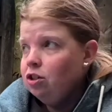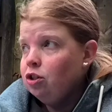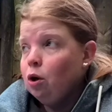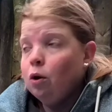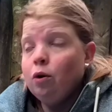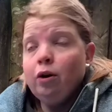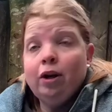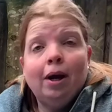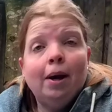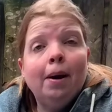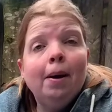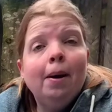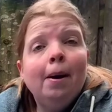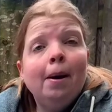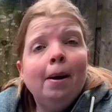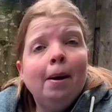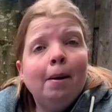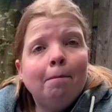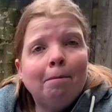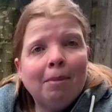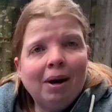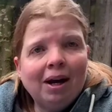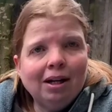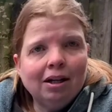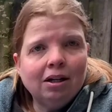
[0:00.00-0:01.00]
so the
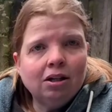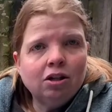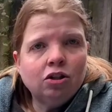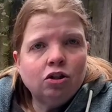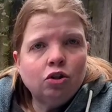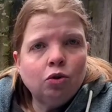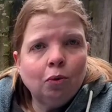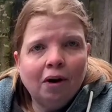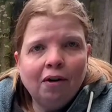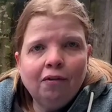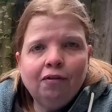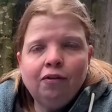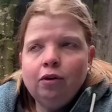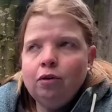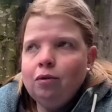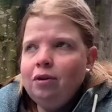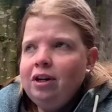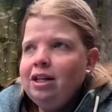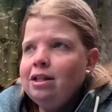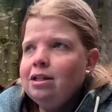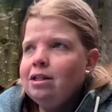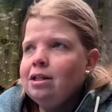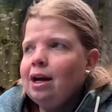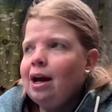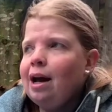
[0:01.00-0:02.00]
minus 12
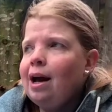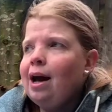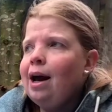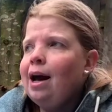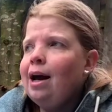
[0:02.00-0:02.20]
degrees